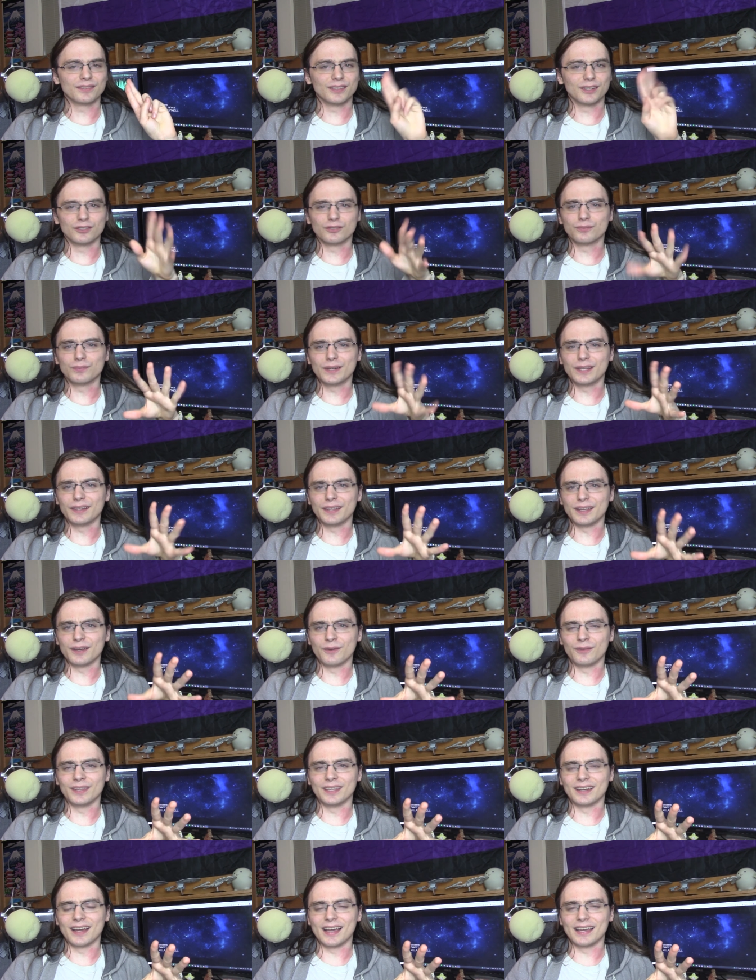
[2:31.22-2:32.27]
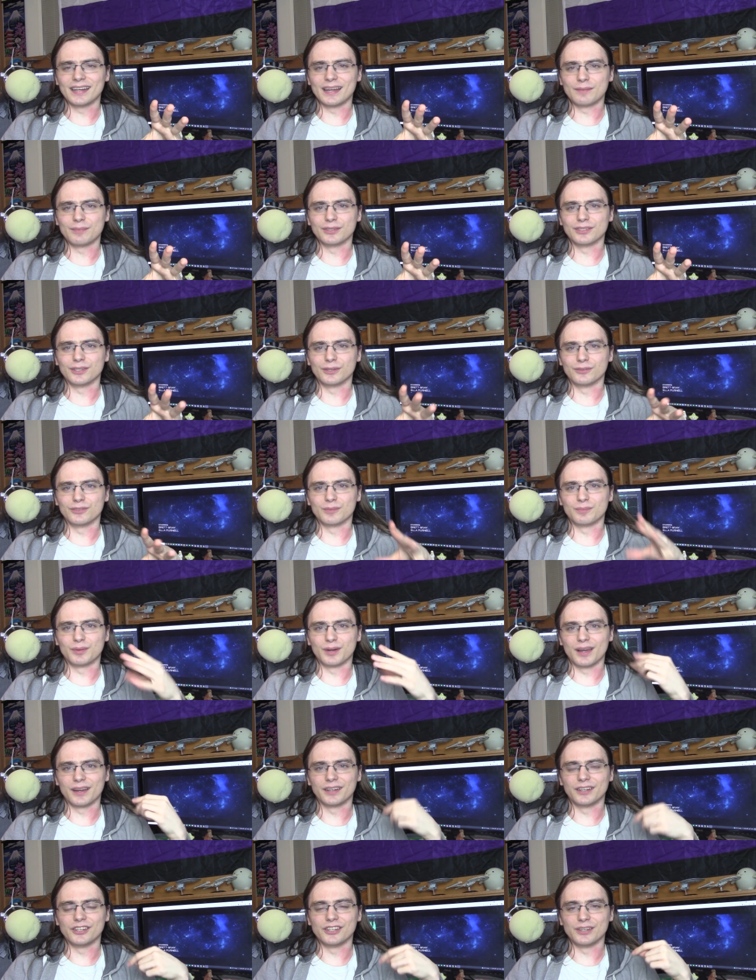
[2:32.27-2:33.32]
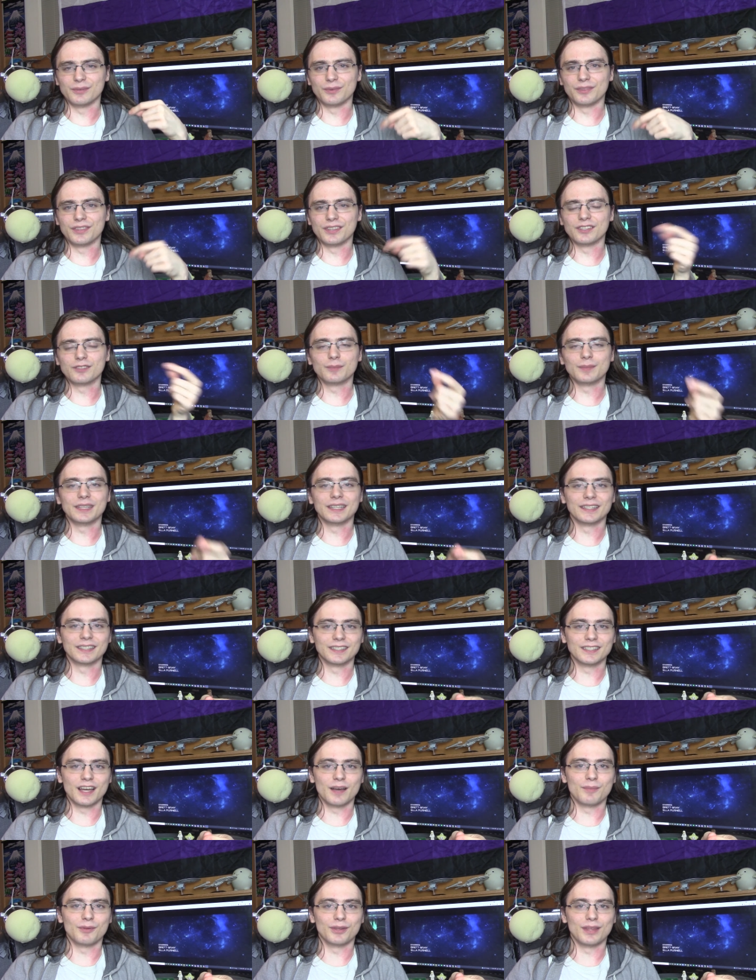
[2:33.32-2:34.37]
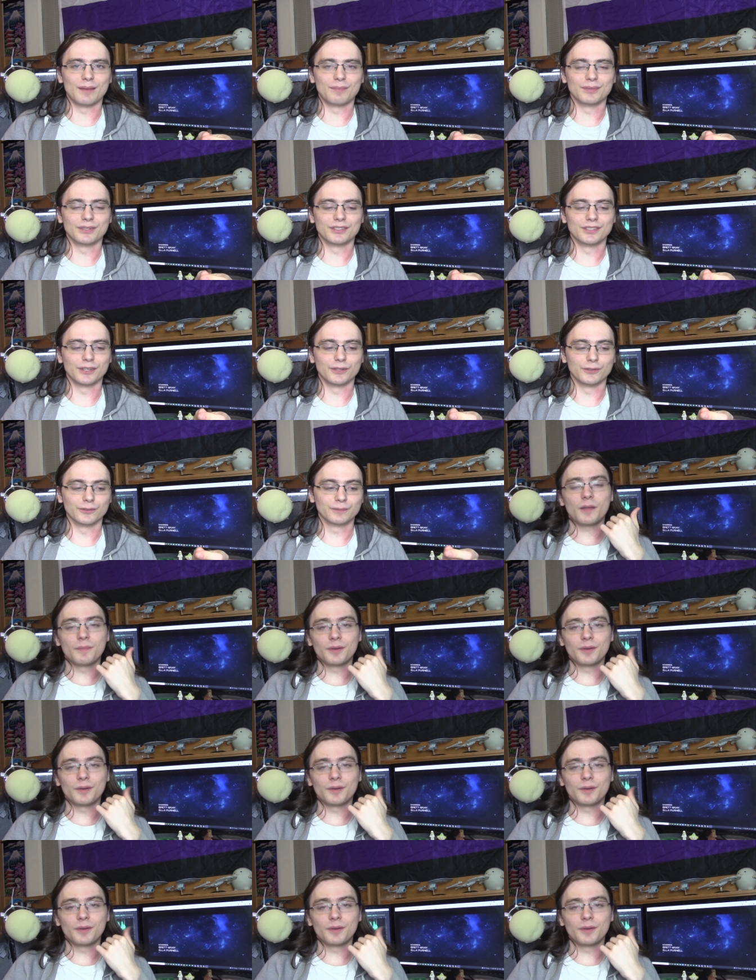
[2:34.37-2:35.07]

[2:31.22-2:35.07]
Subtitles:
really only 9 episodes of Prodigy, with this being a double episode.